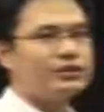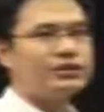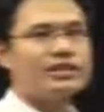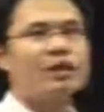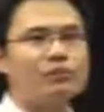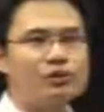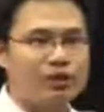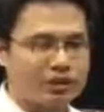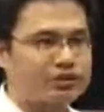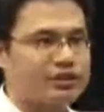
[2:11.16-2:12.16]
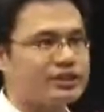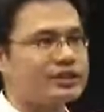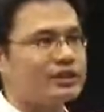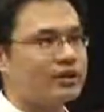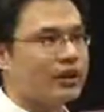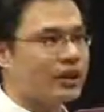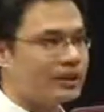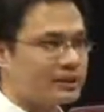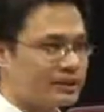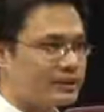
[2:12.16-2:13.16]
some questions,
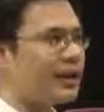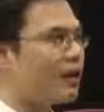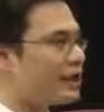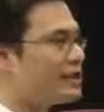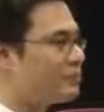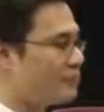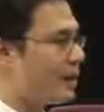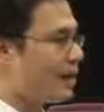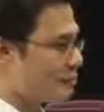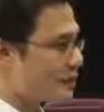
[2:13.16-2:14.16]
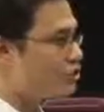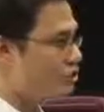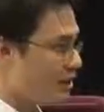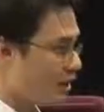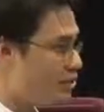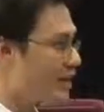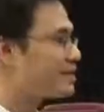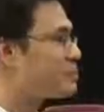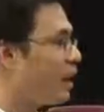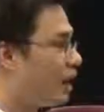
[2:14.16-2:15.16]
they already have been
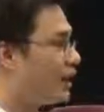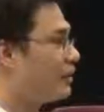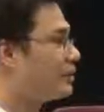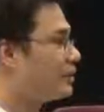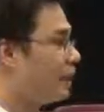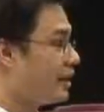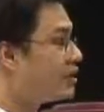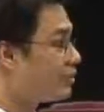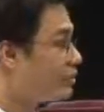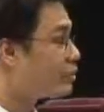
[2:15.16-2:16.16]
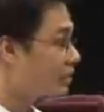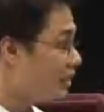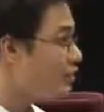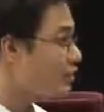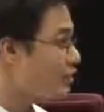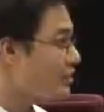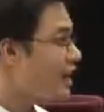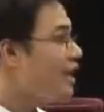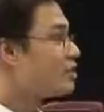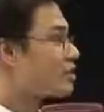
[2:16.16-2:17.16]
addressed by individual teachers.
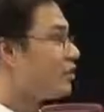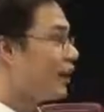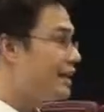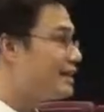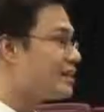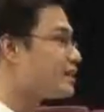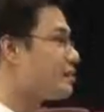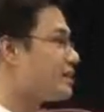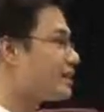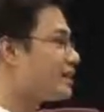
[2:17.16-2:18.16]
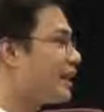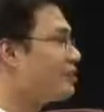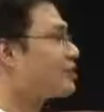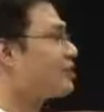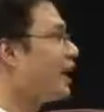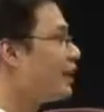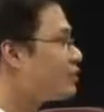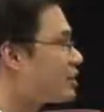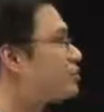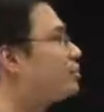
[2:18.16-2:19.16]
So in this presentation, I
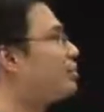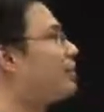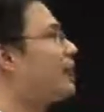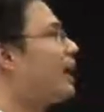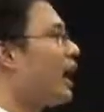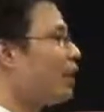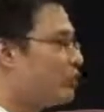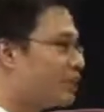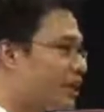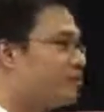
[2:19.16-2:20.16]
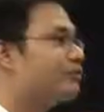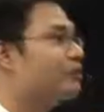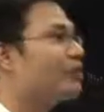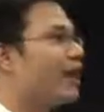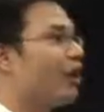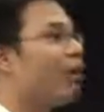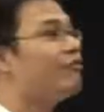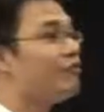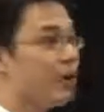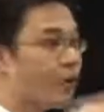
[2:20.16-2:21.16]
will give you an
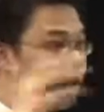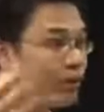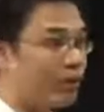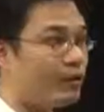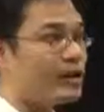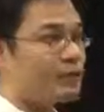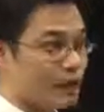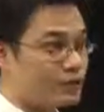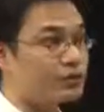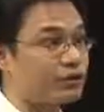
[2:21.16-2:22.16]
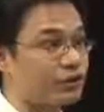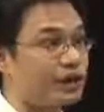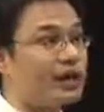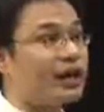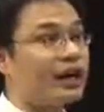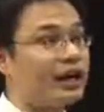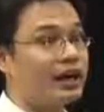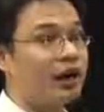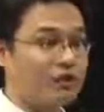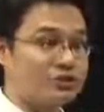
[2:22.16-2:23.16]
overall picture
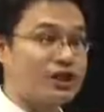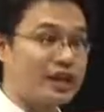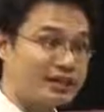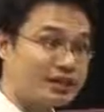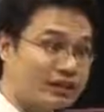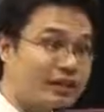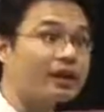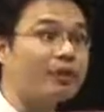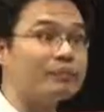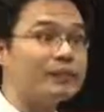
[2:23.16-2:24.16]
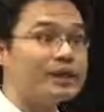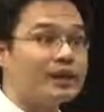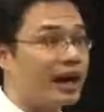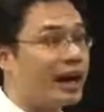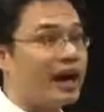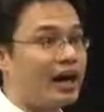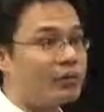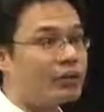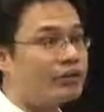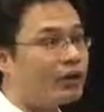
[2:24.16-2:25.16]
of Chinese curriculum. I
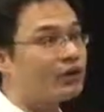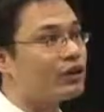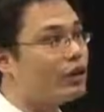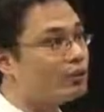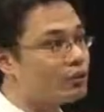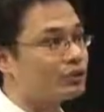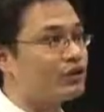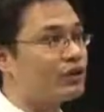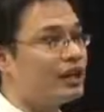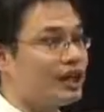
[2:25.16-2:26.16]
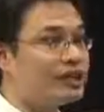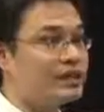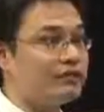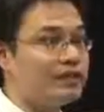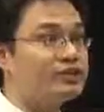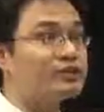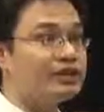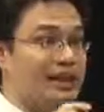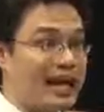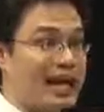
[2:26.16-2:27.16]
will not go to individual
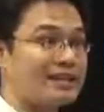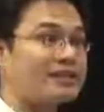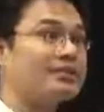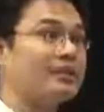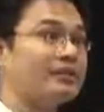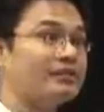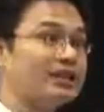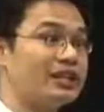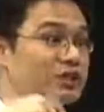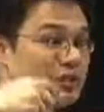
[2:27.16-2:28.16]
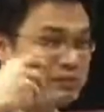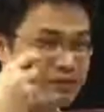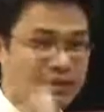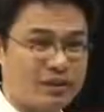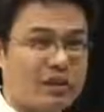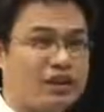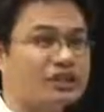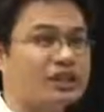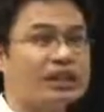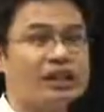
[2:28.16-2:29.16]
class and teaching
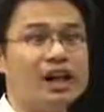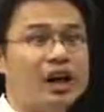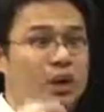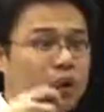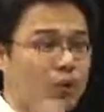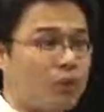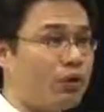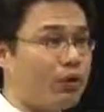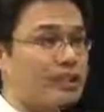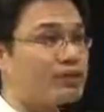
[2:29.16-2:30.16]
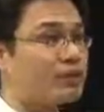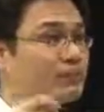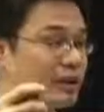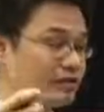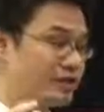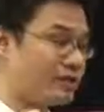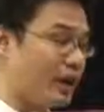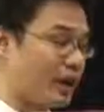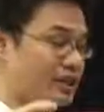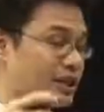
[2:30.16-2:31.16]
methodology or teaching
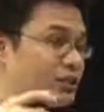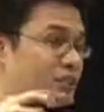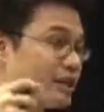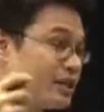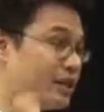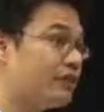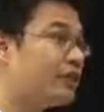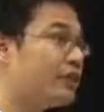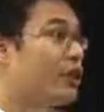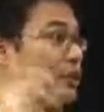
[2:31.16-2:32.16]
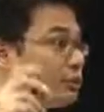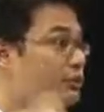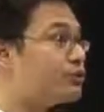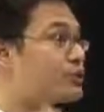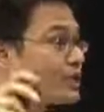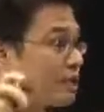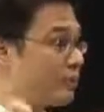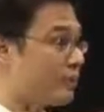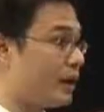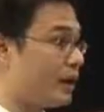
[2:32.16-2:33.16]
material used
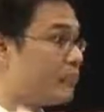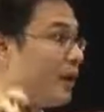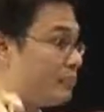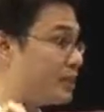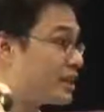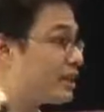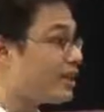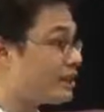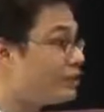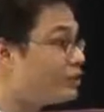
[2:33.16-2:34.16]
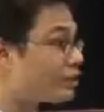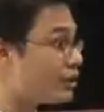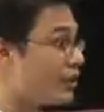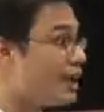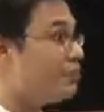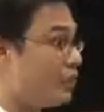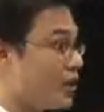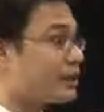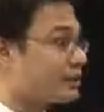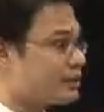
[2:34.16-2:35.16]
by particular teacher. But